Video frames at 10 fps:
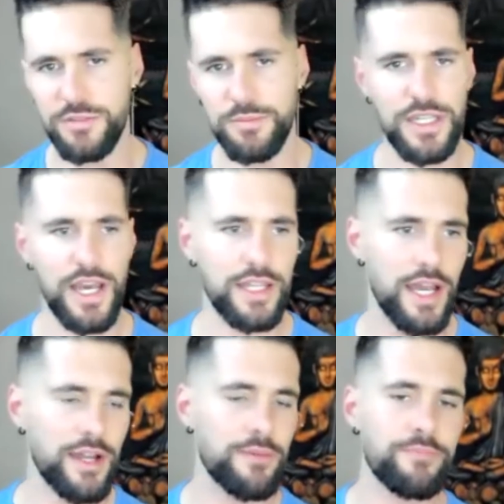me and yada
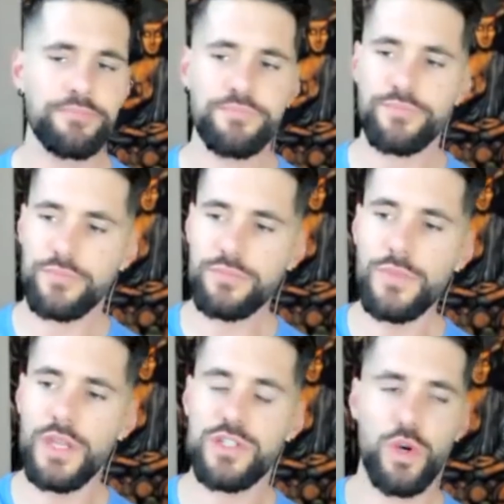yada
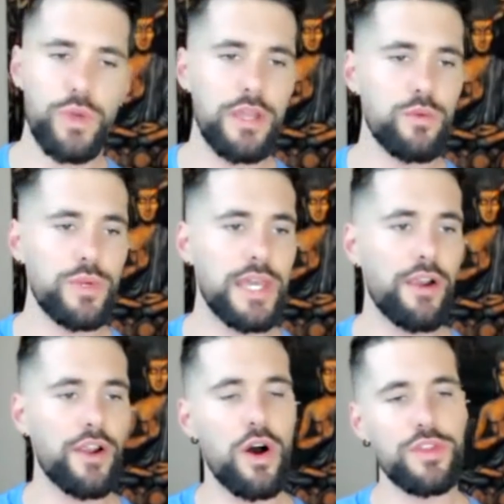so we we
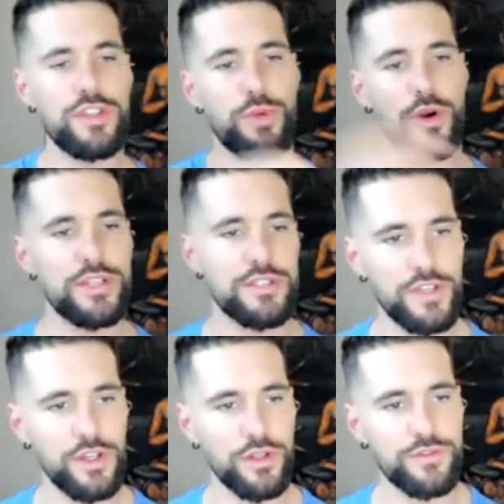carry all these burdens of
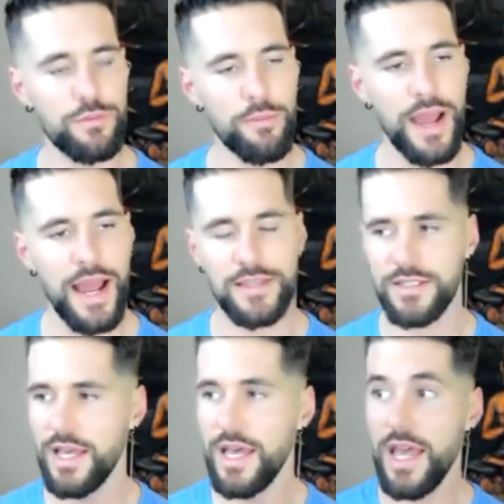guilt from our past
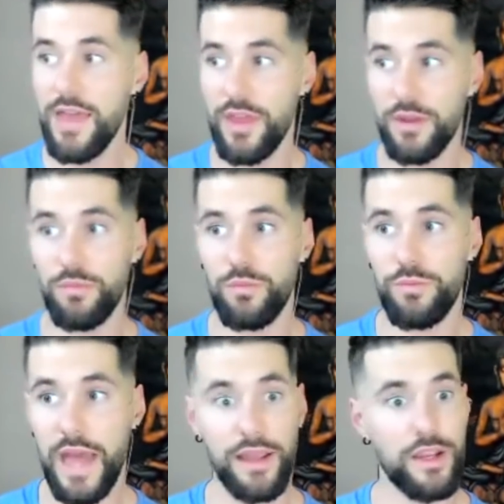and then
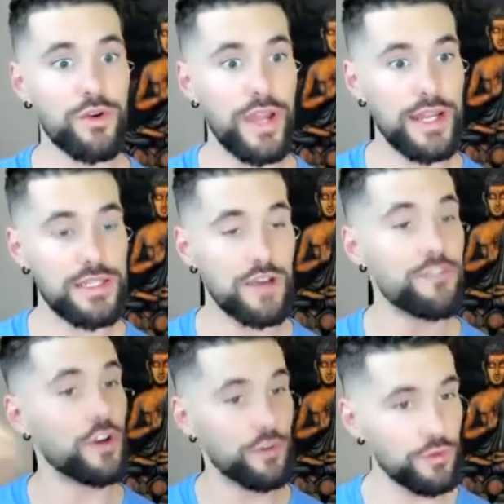that creates a
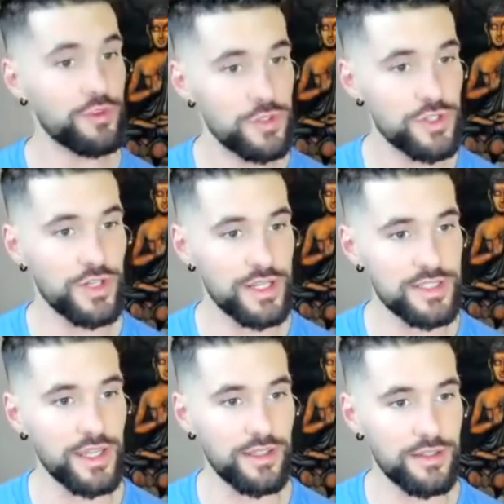fearful future
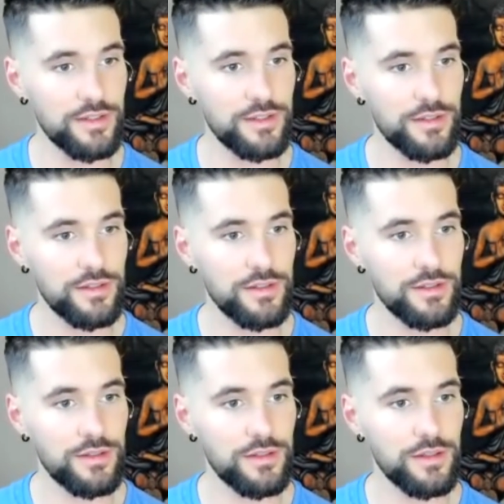doesn't it
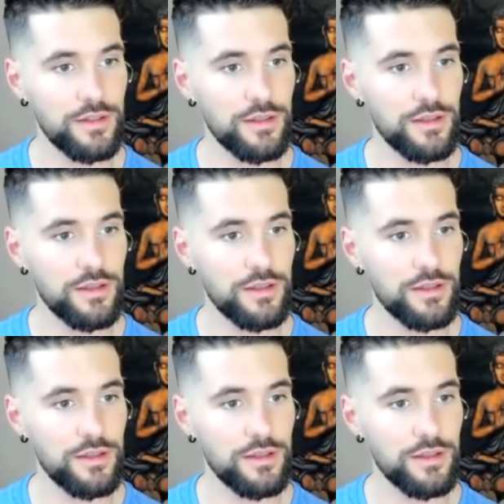mm-hmm.